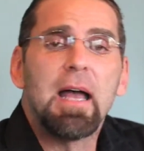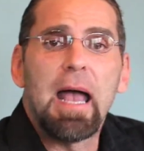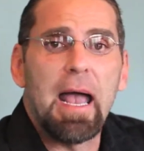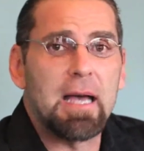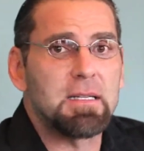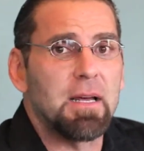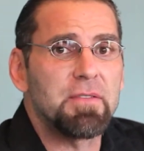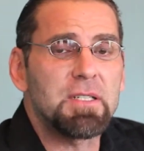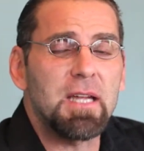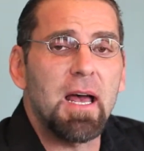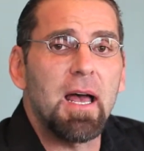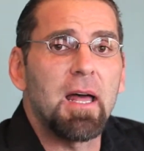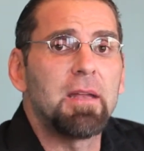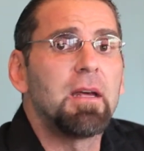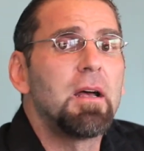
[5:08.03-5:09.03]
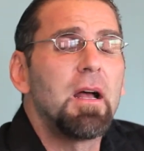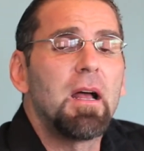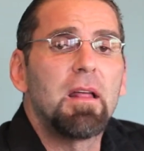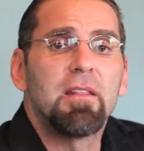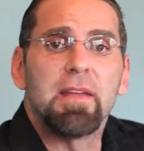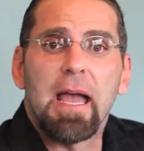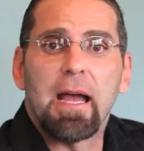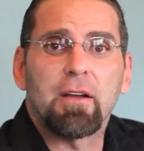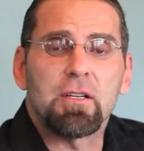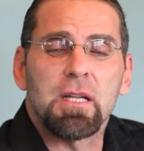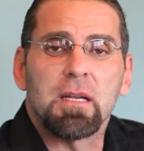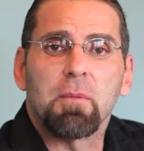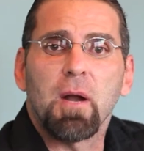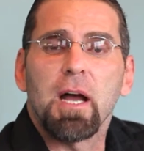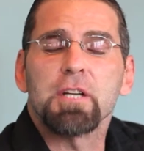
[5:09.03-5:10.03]
As I've said, the actors on
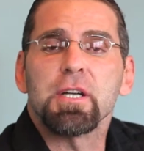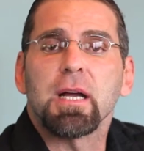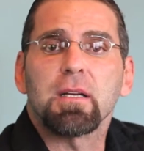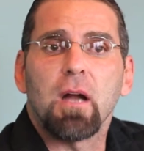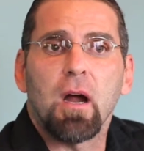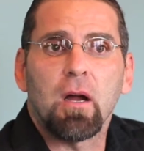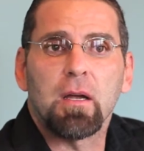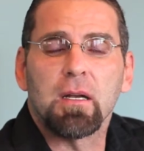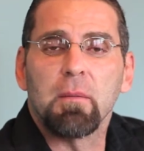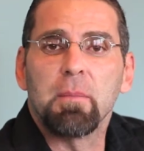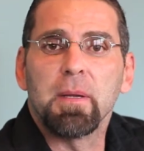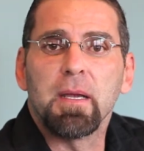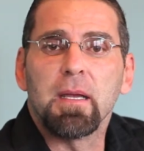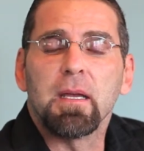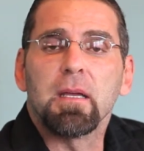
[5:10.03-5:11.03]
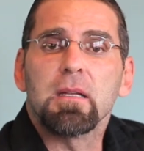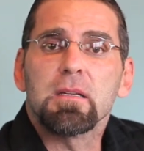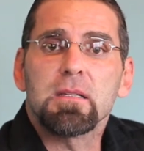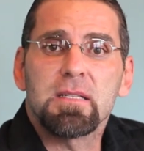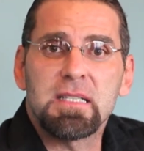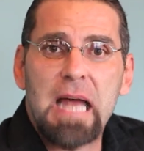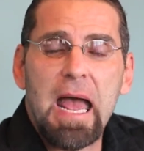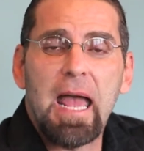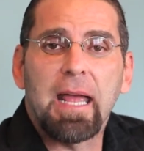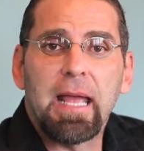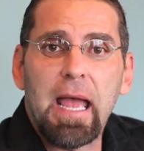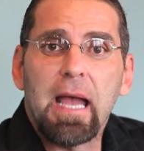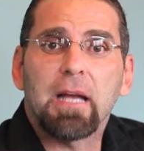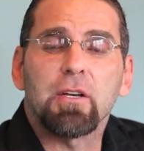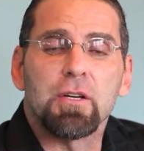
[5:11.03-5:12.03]
the project are going to be SAG
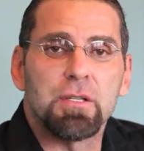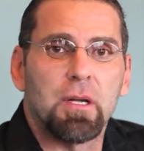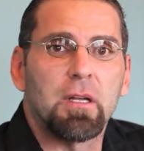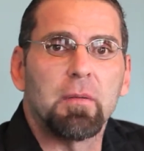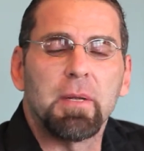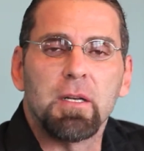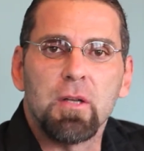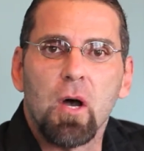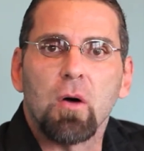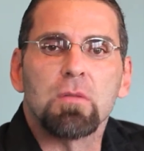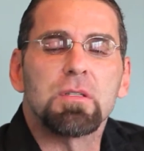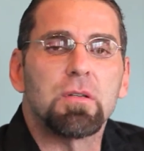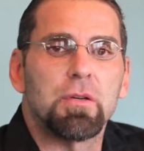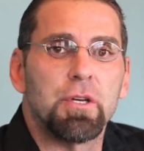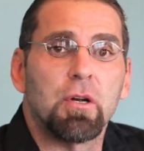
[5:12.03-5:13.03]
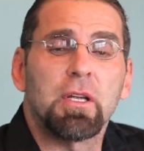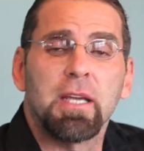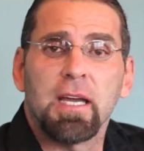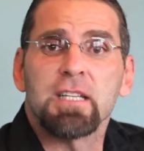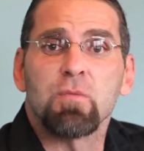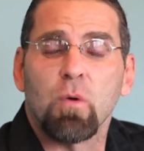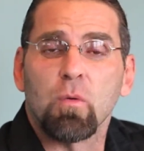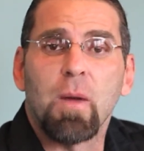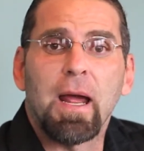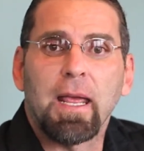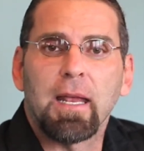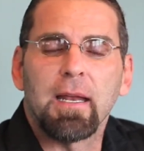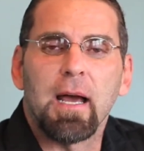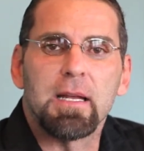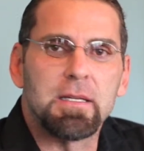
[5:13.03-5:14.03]
actors. They're going to be known, so your kids will
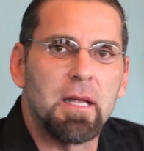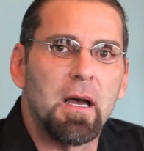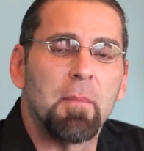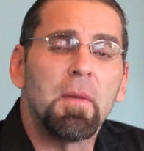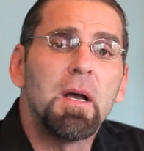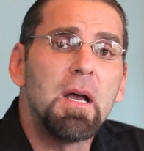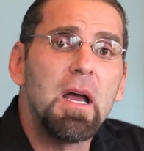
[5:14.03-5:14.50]
recognize them.